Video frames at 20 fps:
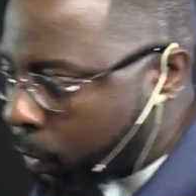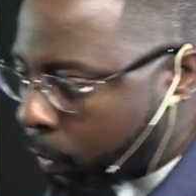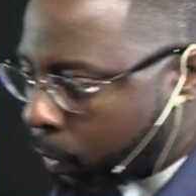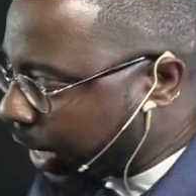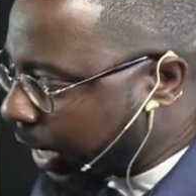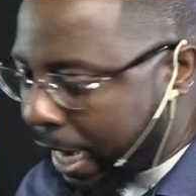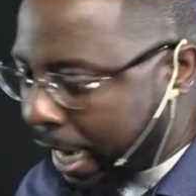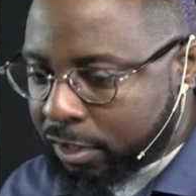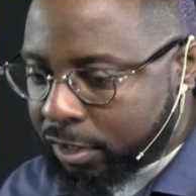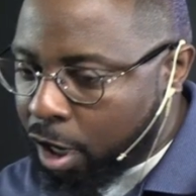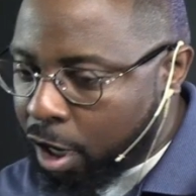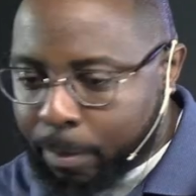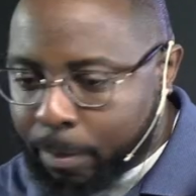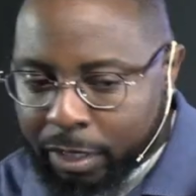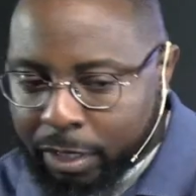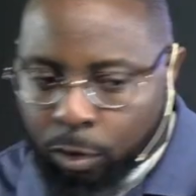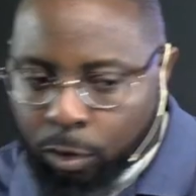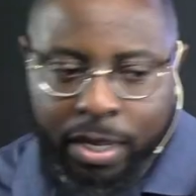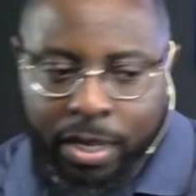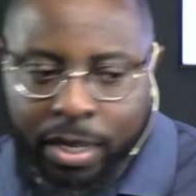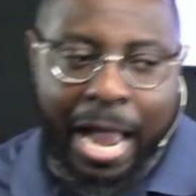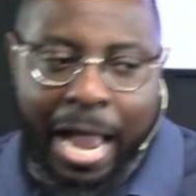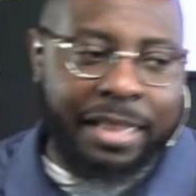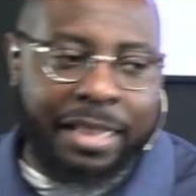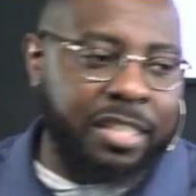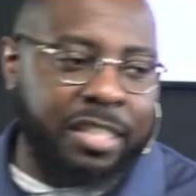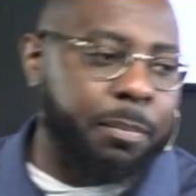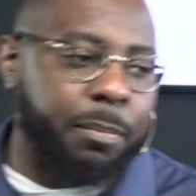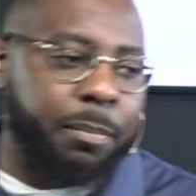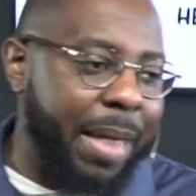We're not talking about no
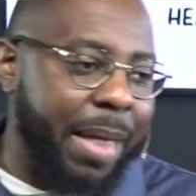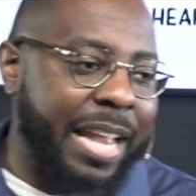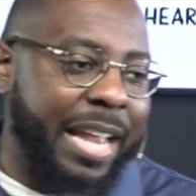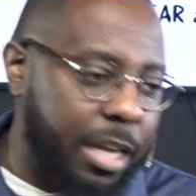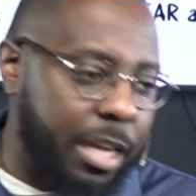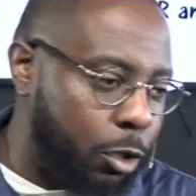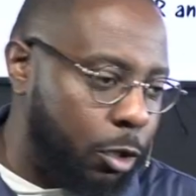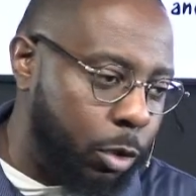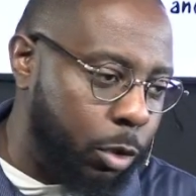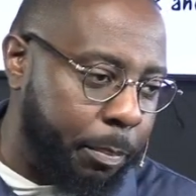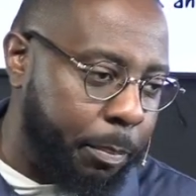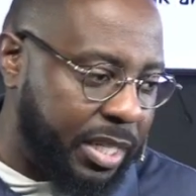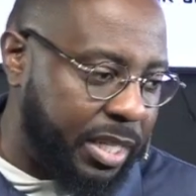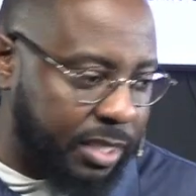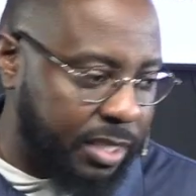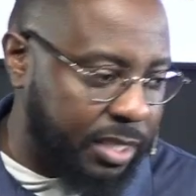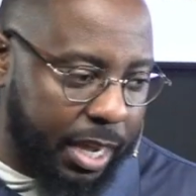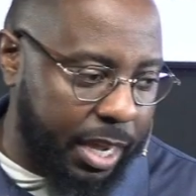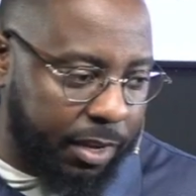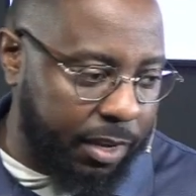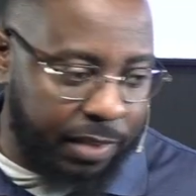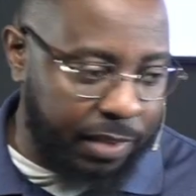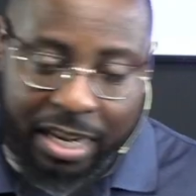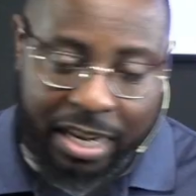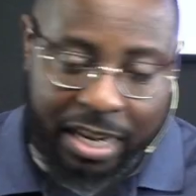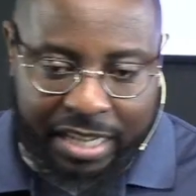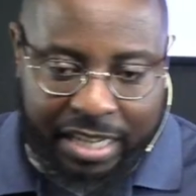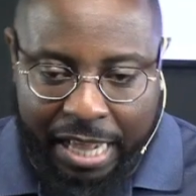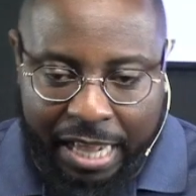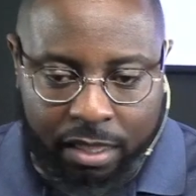God that's begging you to be saved.
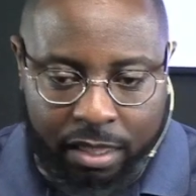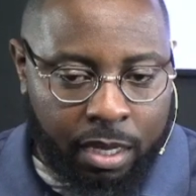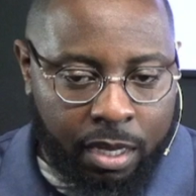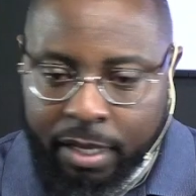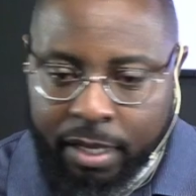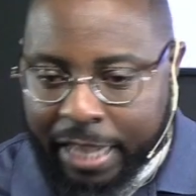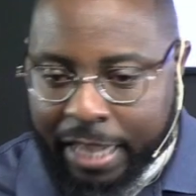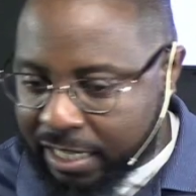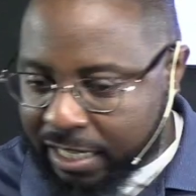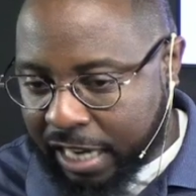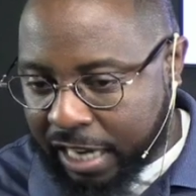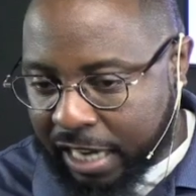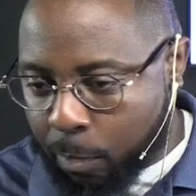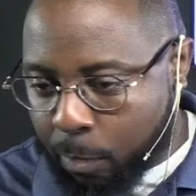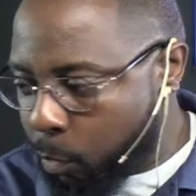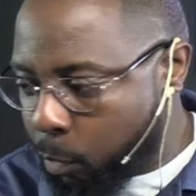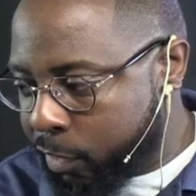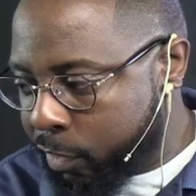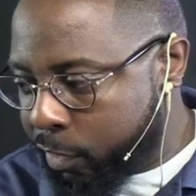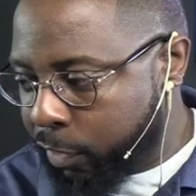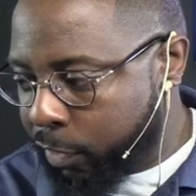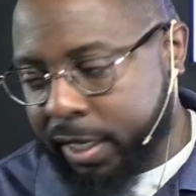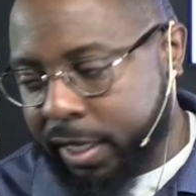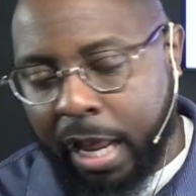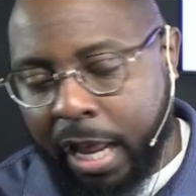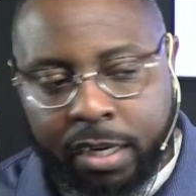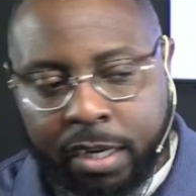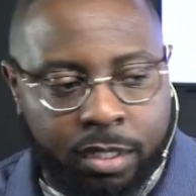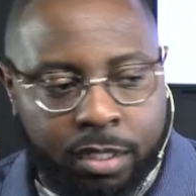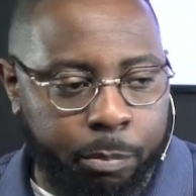That's not, that's not what we're
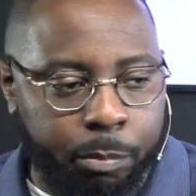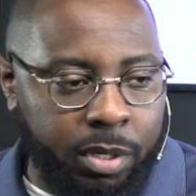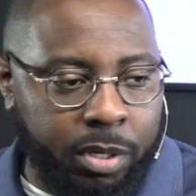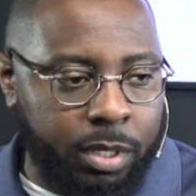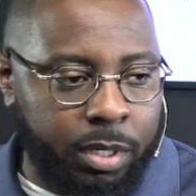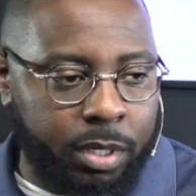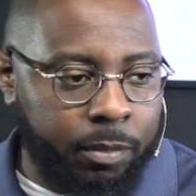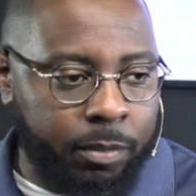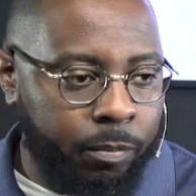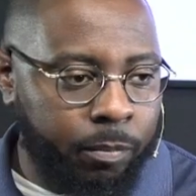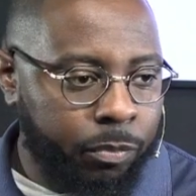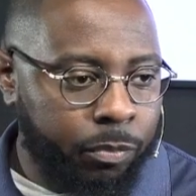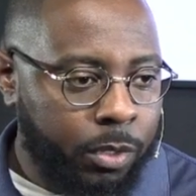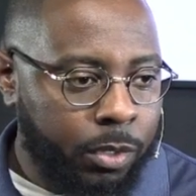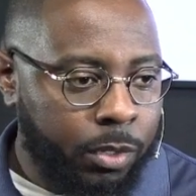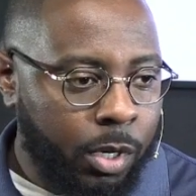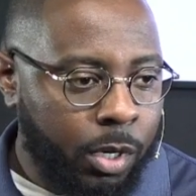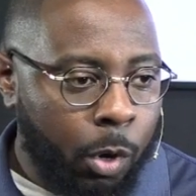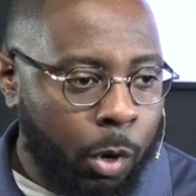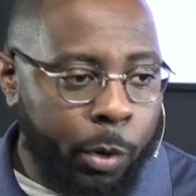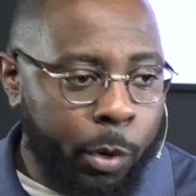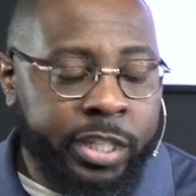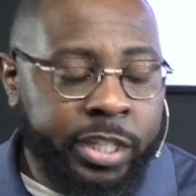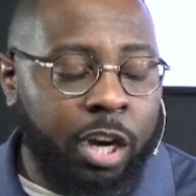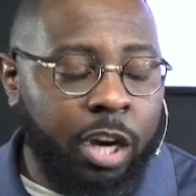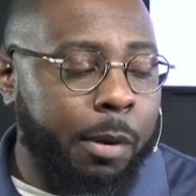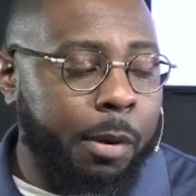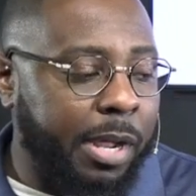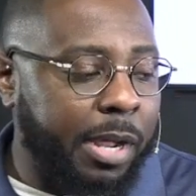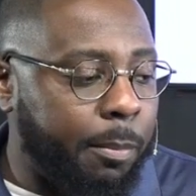reading out of this book. We
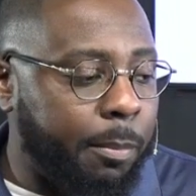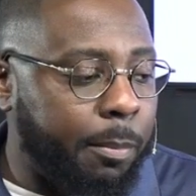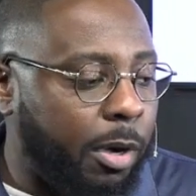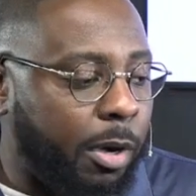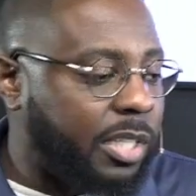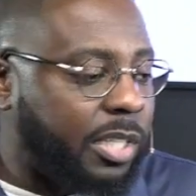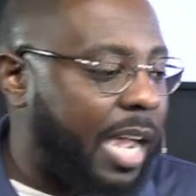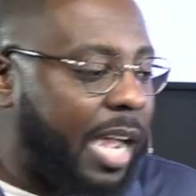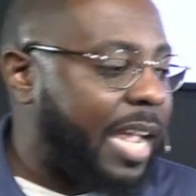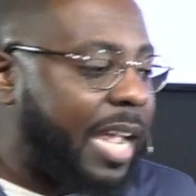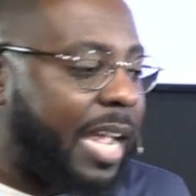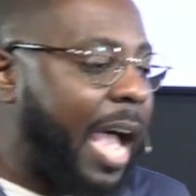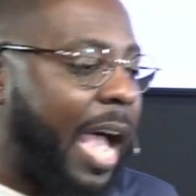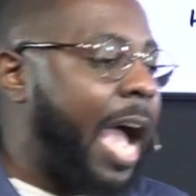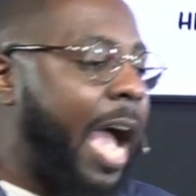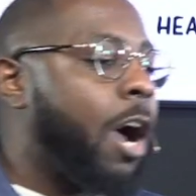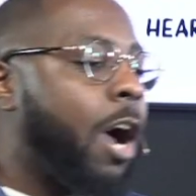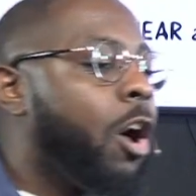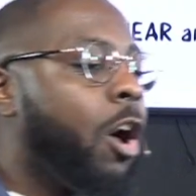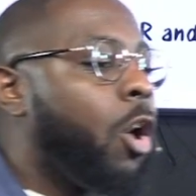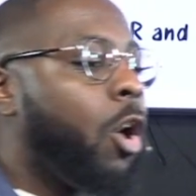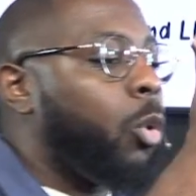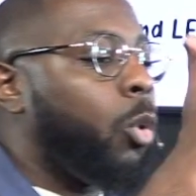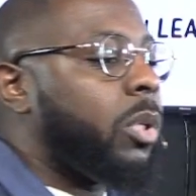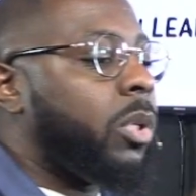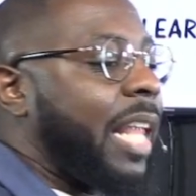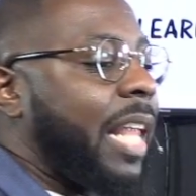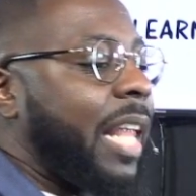talk about the Most High God who